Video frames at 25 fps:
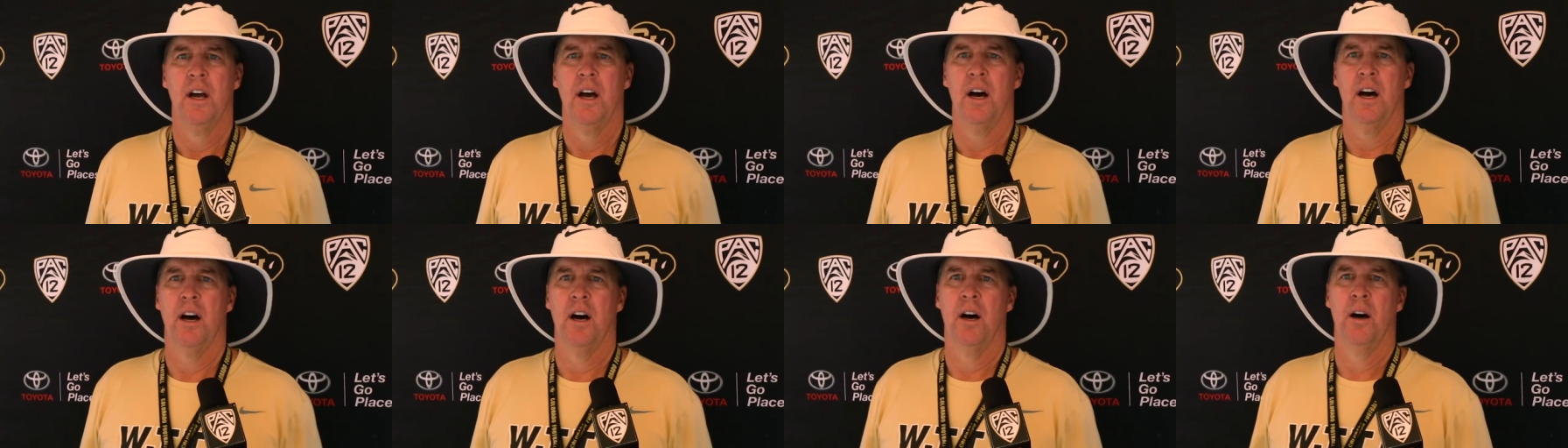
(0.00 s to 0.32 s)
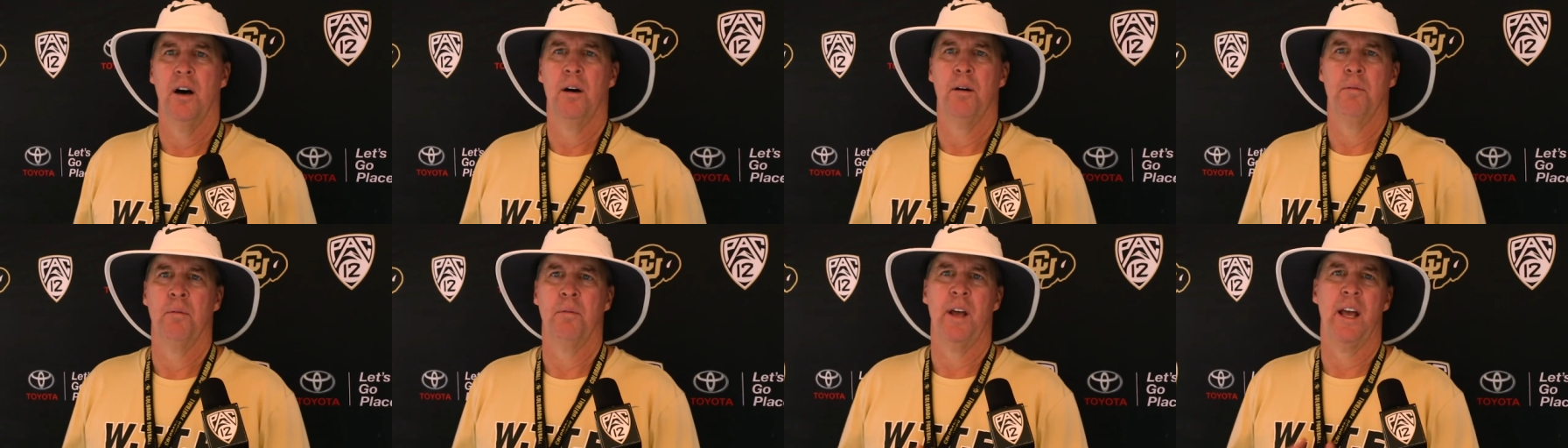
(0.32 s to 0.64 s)

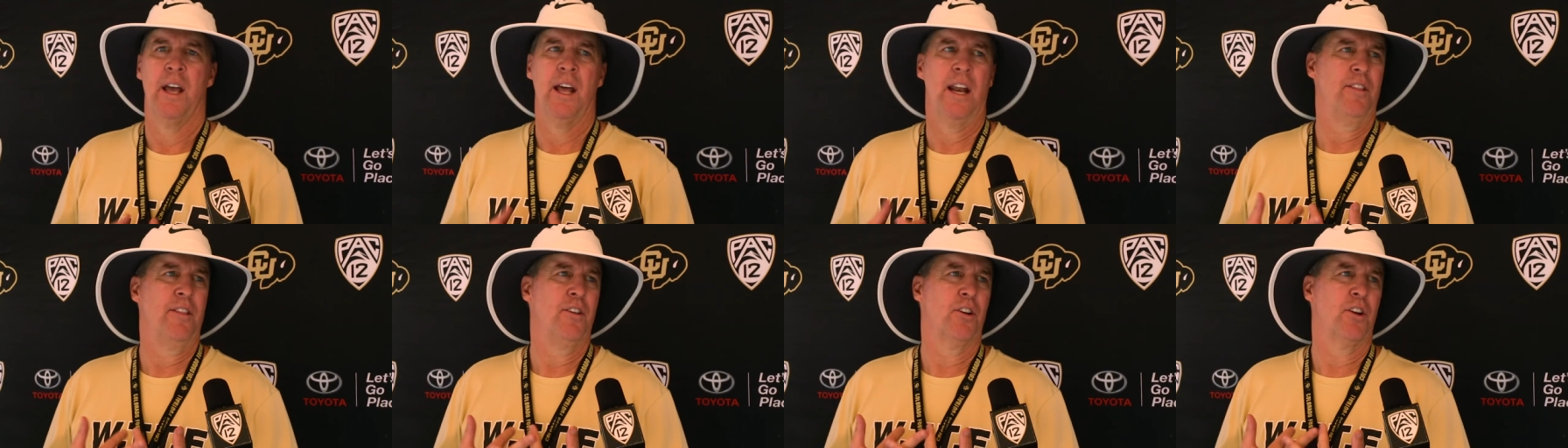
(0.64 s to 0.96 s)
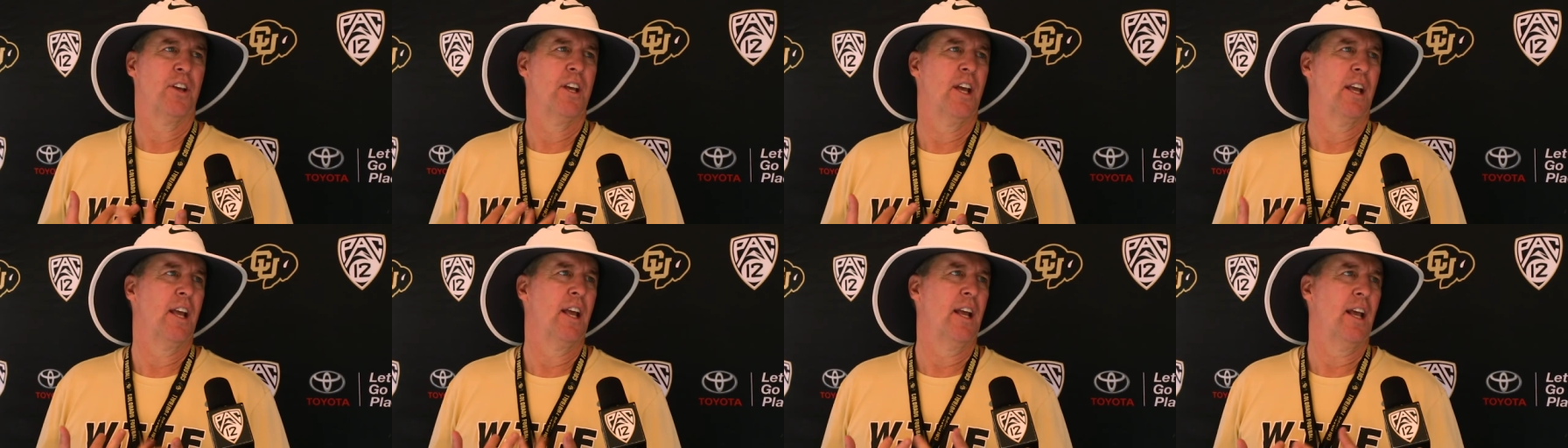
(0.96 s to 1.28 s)
Um, and in their
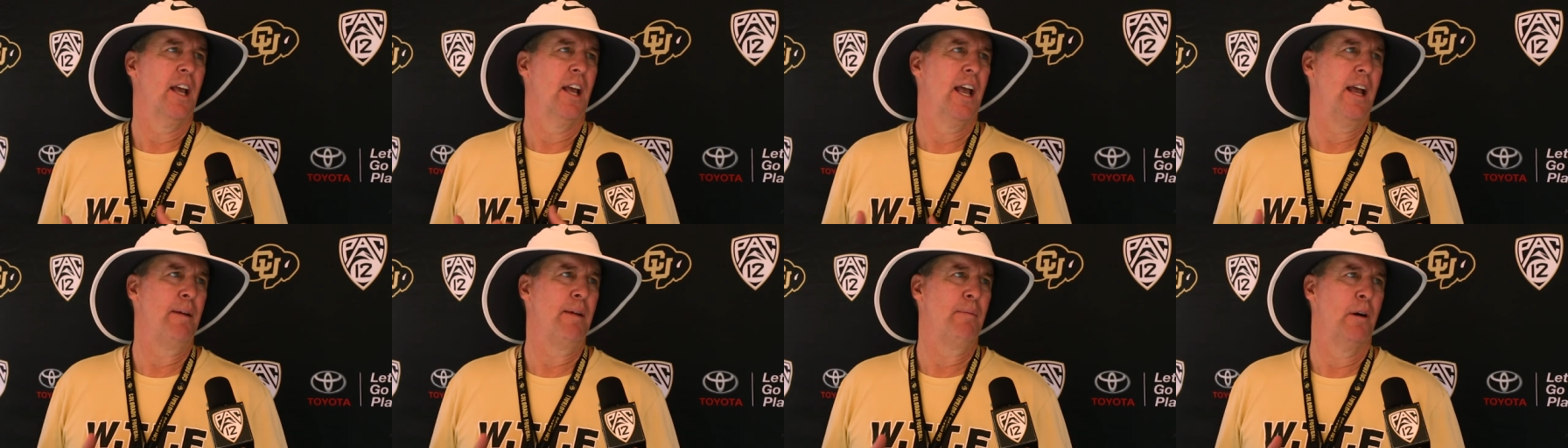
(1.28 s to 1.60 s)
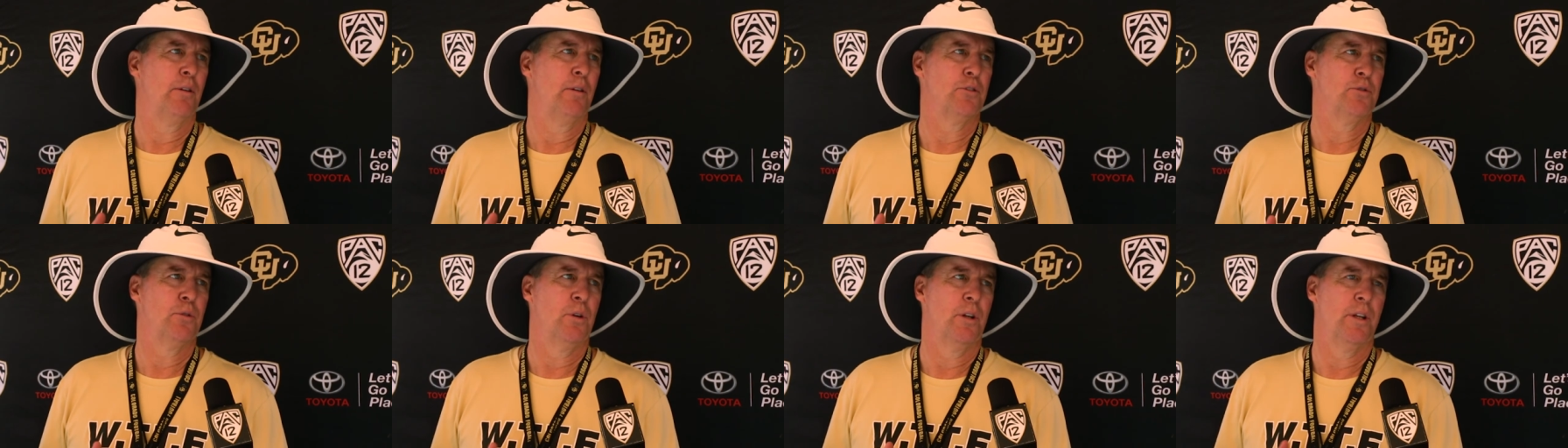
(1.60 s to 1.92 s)
kicking game,
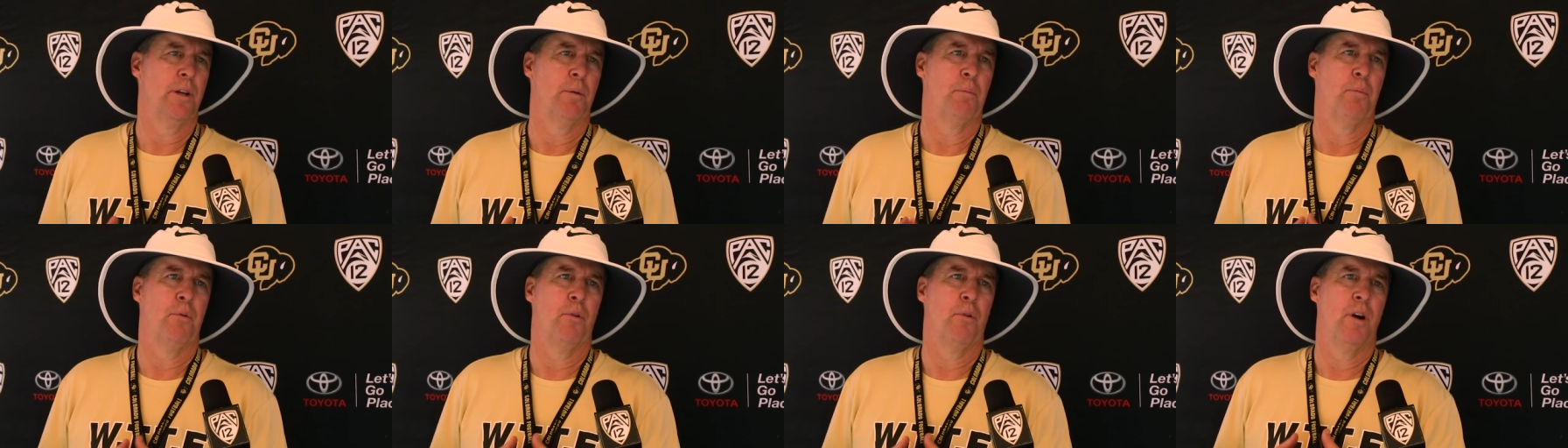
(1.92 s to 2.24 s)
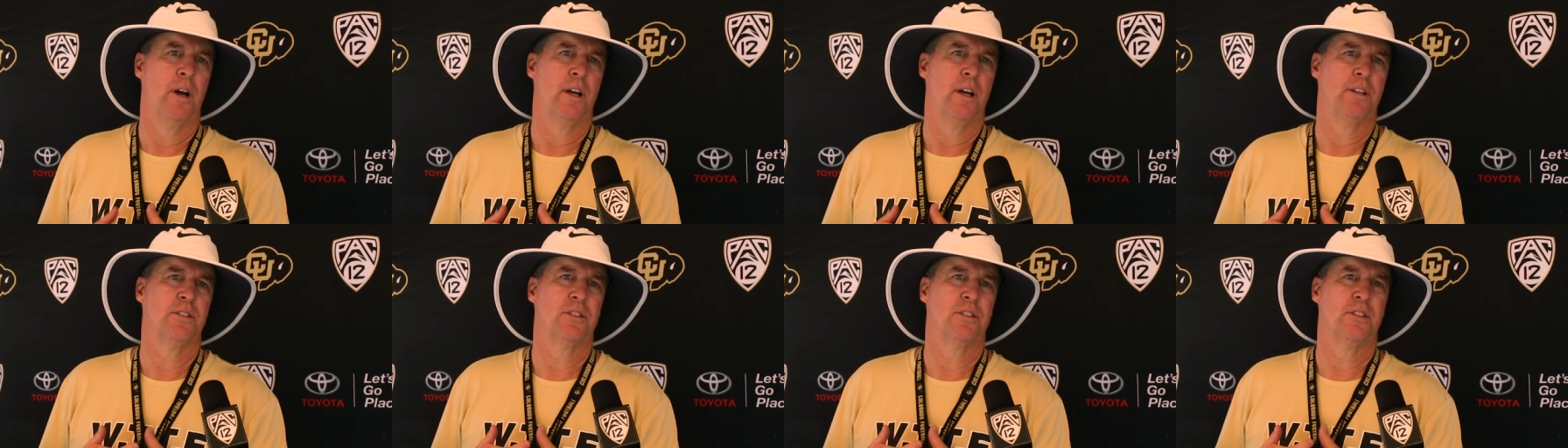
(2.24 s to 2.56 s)
I was really
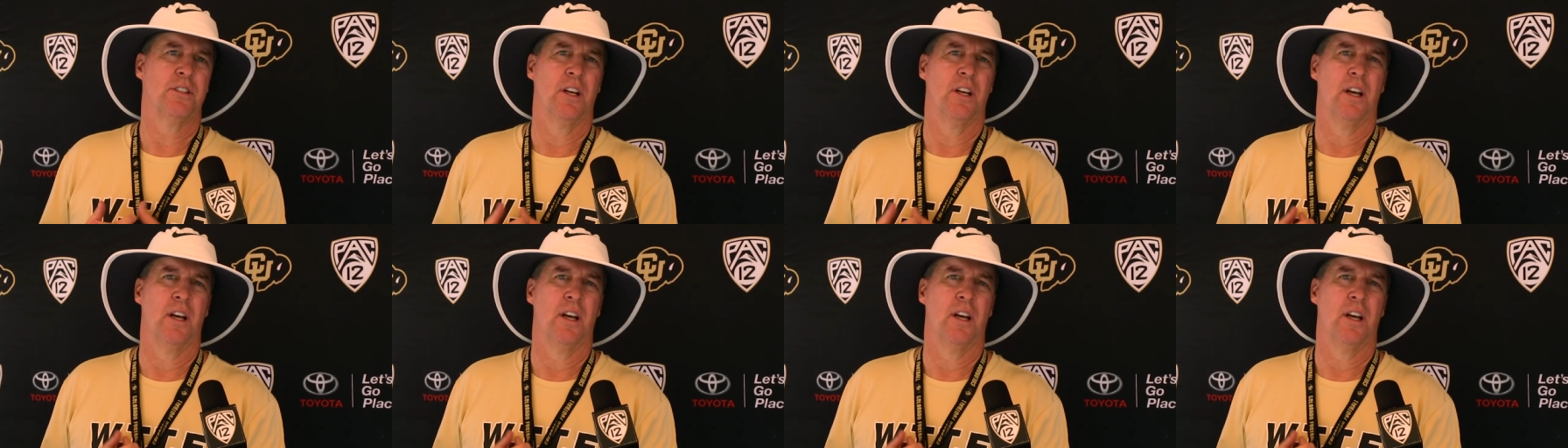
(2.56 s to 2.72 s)
impressed.